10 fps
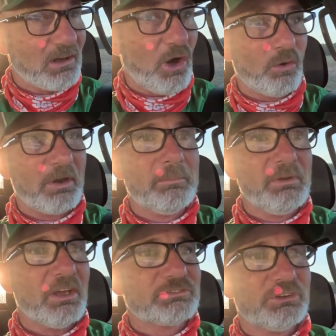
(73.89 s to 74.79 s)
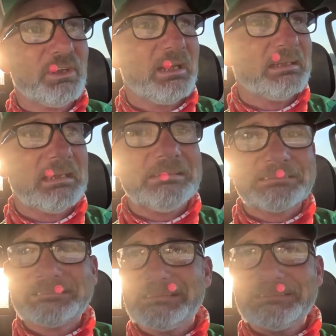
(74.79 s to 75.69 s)
Called them yesterday and they
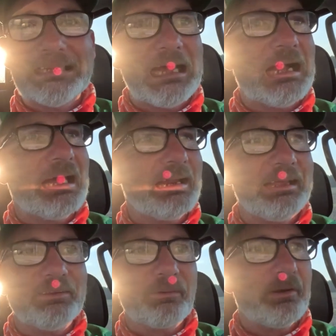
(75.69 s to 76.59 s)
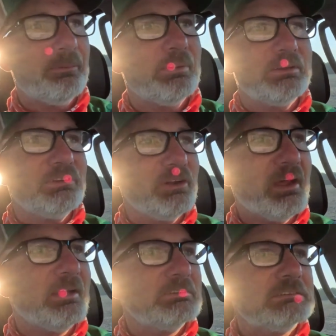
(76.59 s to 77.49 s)
just said nah it ain't growing you
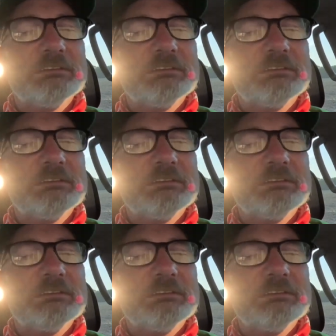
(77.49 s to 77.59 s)
know,